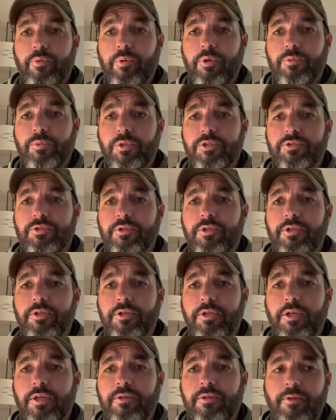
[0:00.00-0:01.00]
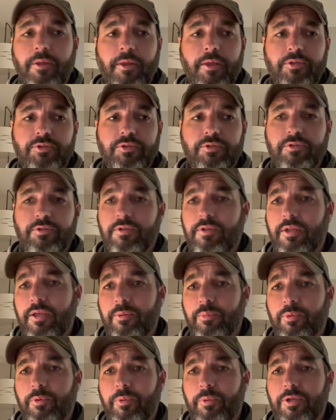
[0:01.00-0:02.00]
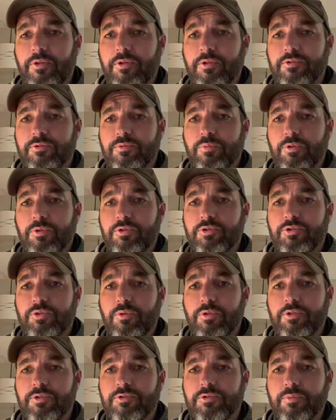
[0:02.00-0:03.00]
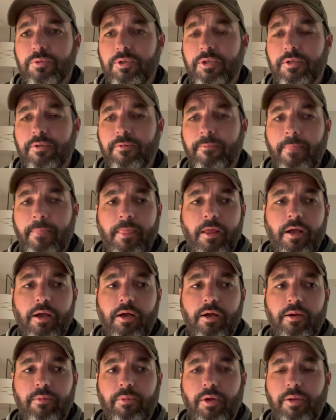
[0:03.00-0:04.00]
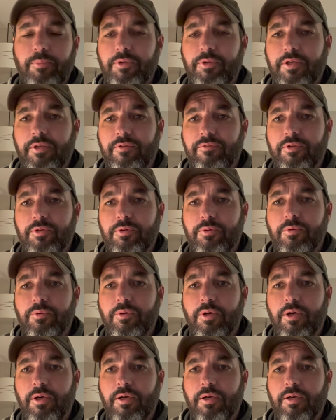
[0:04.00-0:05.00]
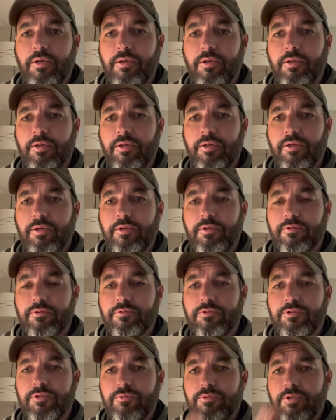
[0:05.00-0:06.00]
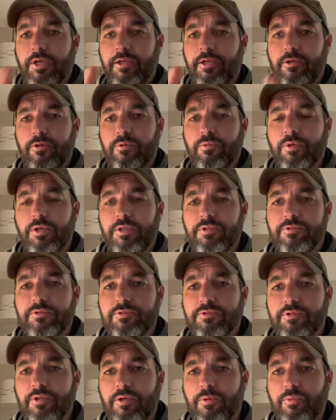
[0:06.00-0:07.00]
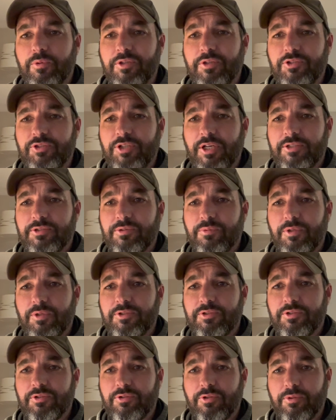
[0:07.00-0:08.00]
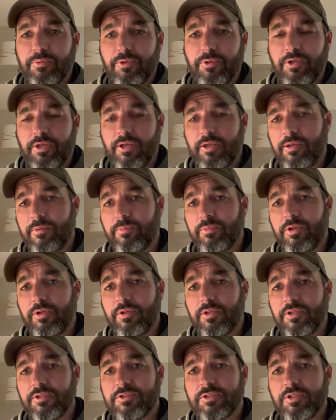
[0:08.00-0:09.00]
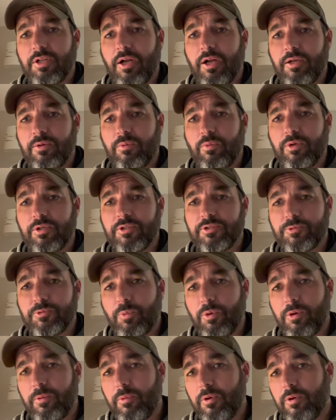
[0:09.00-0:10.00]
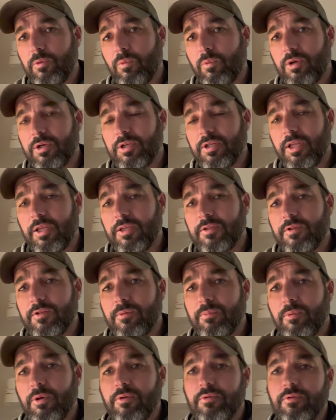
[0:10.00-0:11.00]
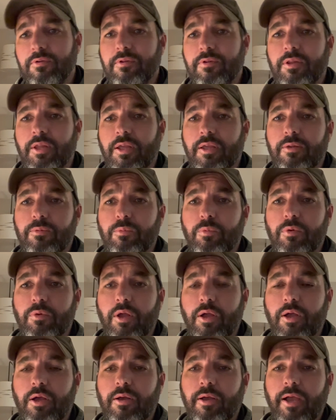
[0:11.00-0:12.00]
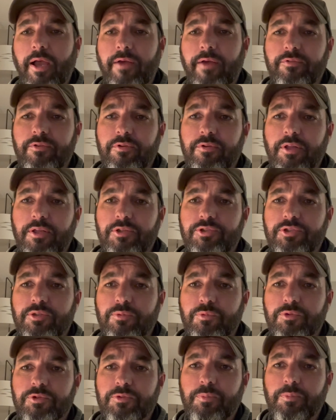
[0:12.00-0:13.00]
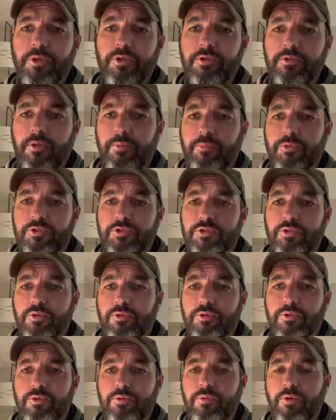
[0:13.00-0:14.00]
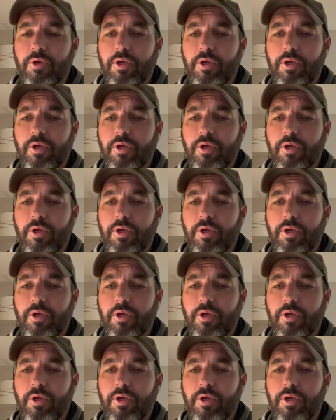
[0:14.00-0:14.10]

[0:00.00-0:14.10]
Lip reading: Russell here again. So today I'm gonna make this real short and sweet. I'm gonna give you 2 dyno runs with the Jackson Racing Turbo Kit completely stock, one in sport mode, one in AT mode. Then after the engine was built, I'm gonna show you